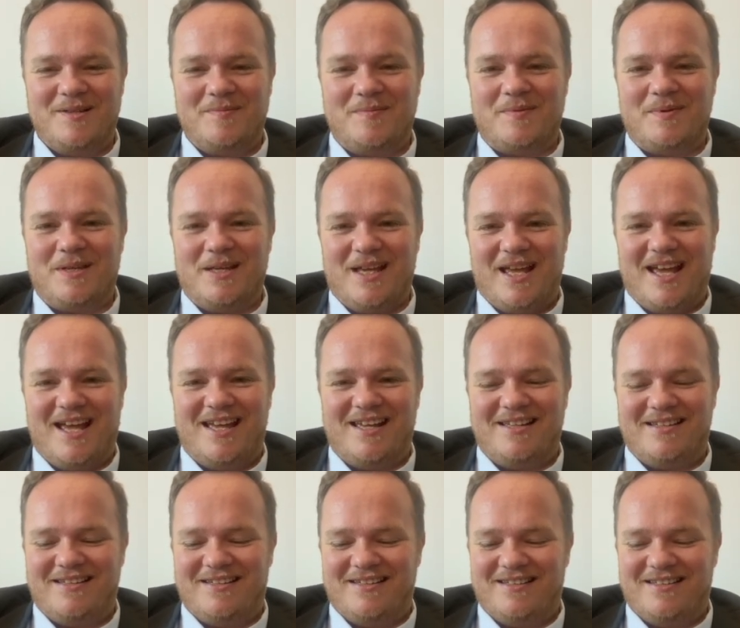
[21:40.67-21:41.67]
but yeah,
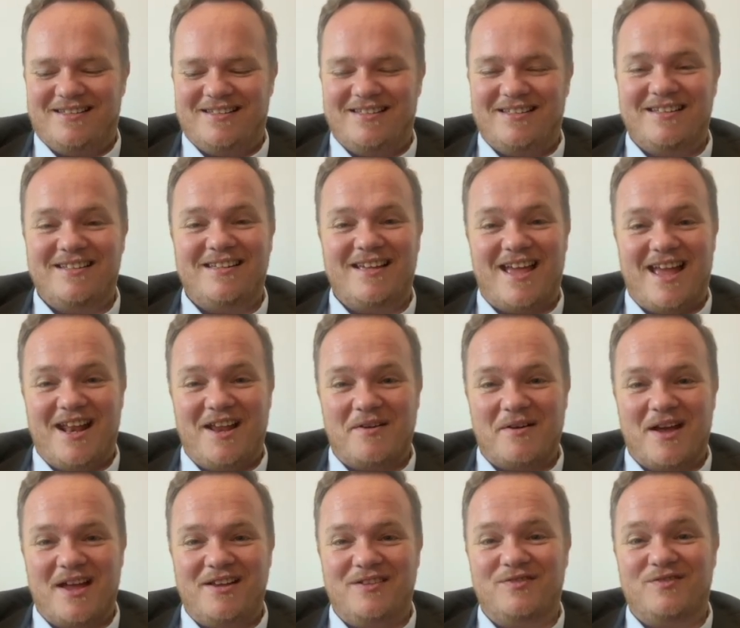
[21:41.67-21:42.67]

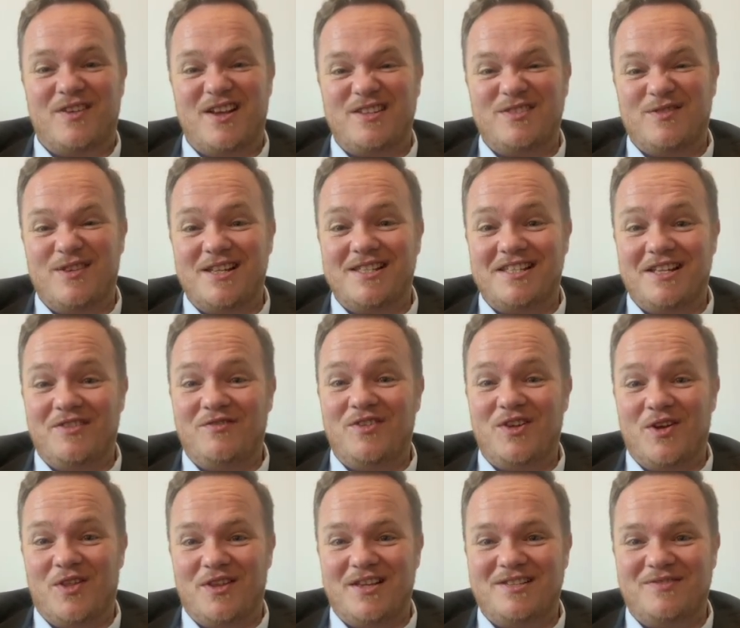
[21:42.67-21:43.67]
anyway, thanks for listening. If you
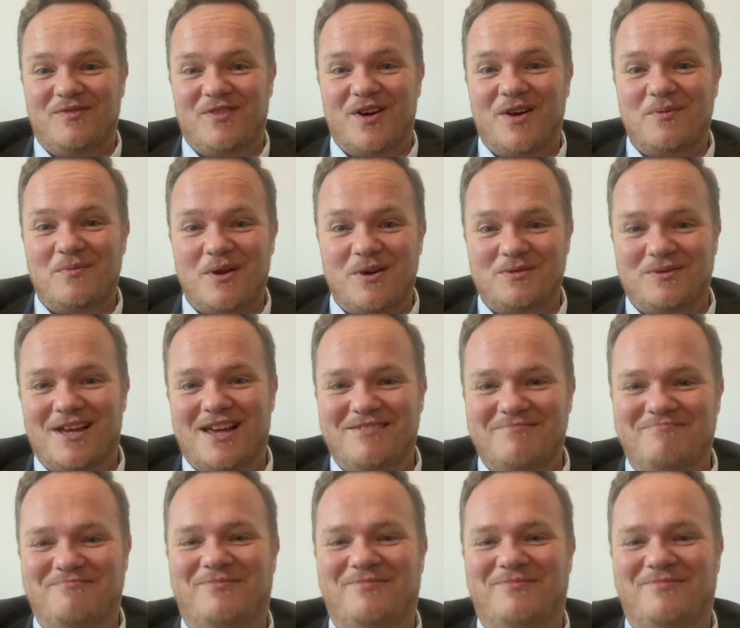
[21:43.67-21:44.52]
got this far, well done.